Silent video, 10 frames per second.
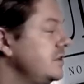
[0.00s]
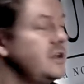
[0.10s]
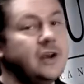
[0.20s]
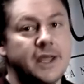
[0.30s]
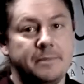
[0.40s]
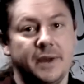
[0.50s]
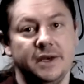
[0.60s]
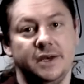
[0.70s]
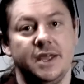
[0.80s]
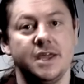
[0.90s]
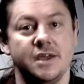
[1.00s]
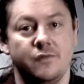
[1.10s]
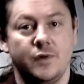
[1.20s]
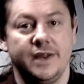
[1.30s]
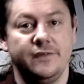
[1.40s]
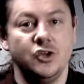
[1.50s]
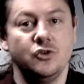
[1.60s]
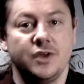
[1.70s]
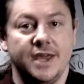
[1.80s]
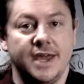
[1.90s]
the donate button and give whatever
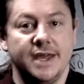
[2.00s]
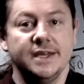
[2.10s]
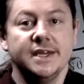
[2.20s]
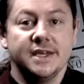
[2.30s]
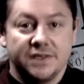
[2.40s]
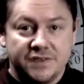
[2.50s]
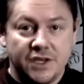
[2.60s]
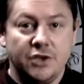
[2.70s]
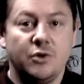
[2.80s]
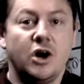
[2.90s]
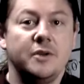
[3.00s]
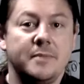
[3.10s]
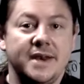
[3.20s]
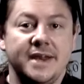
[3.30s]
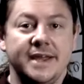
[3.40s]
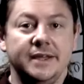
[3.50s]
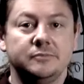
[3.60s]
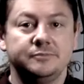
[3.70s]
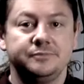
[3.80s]
you can. See you on Monday.